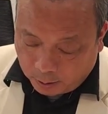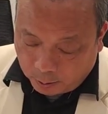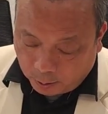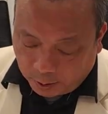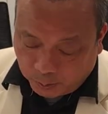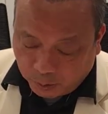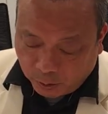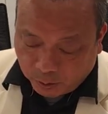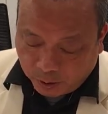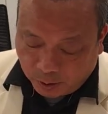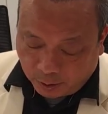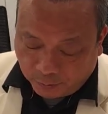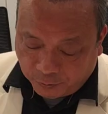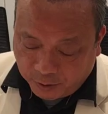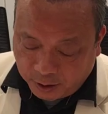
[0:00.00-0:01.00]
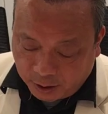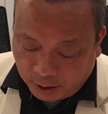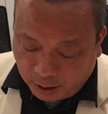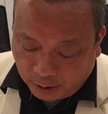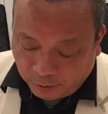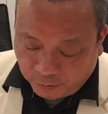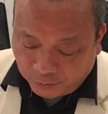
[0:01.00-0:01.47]
to the post of
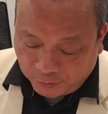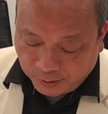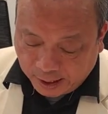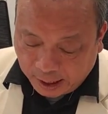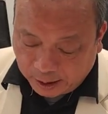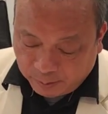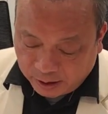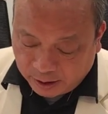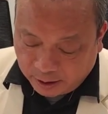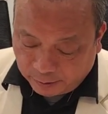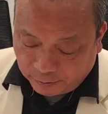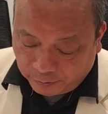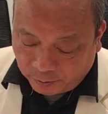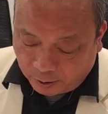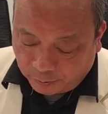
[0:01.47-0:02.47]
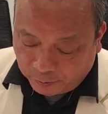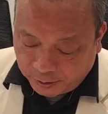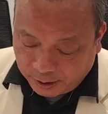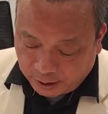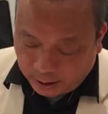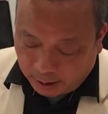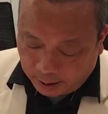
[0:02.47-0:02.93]
Chief Administrative
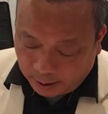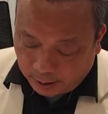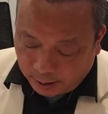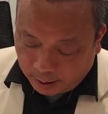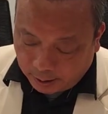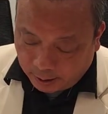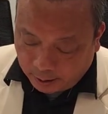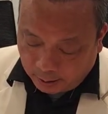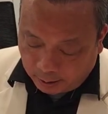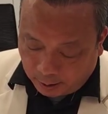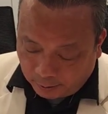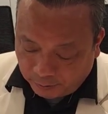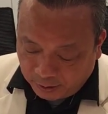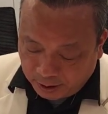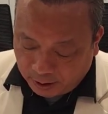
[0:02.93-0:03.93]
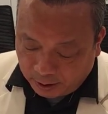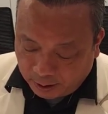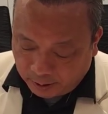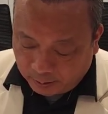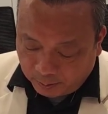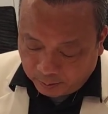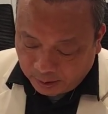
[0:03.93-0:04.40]
Officer of the
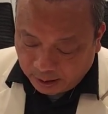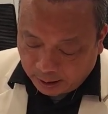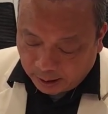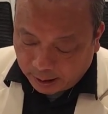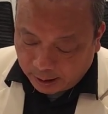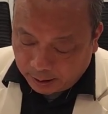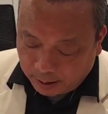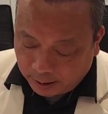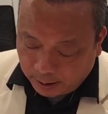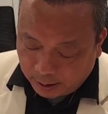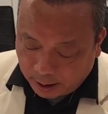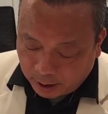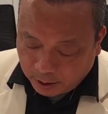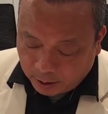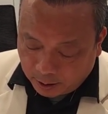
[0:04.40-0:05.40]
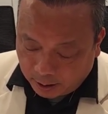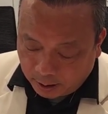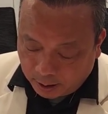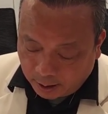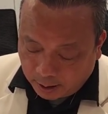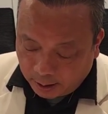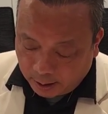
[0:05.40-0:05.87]
Meghalaya Natural
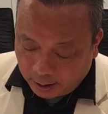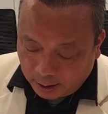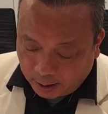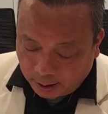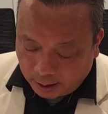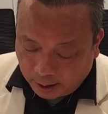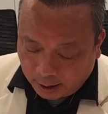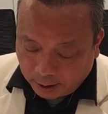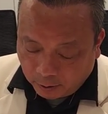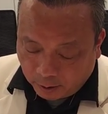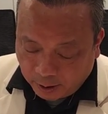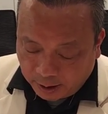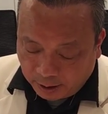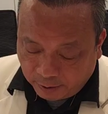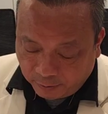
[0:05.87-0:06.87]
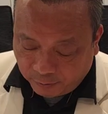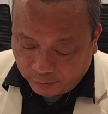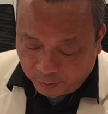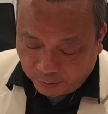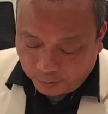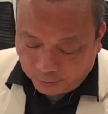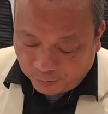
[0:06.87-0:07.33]
and Organic
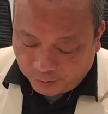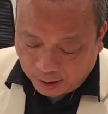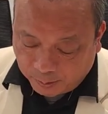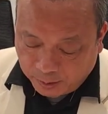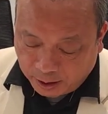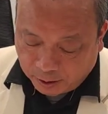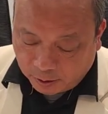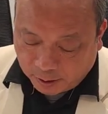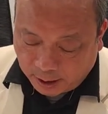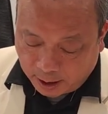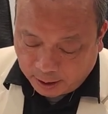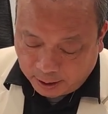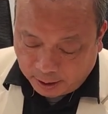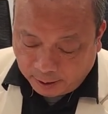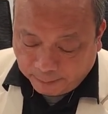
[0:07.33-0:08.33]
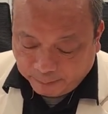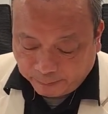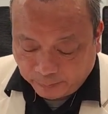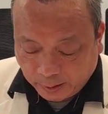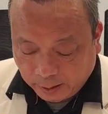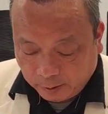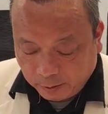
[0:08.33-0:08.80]
Farming Society
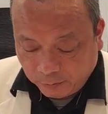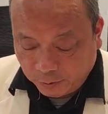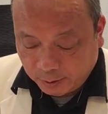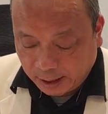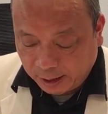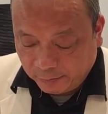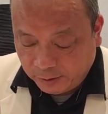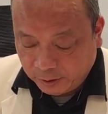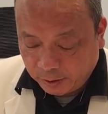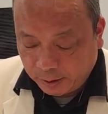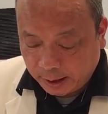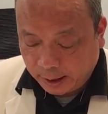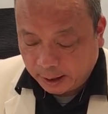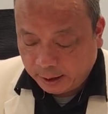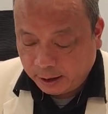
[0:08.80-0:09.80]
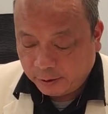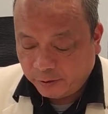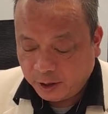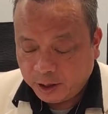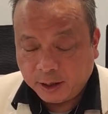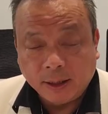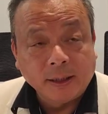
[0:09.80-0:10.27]
for Livelihood and
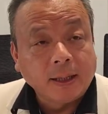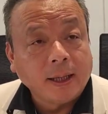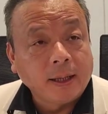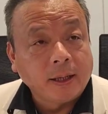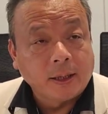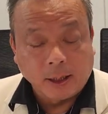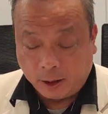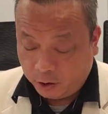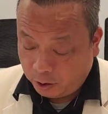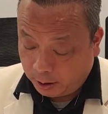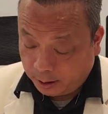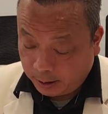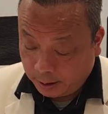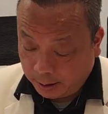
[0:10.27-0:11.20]
Innovation in Agriculture.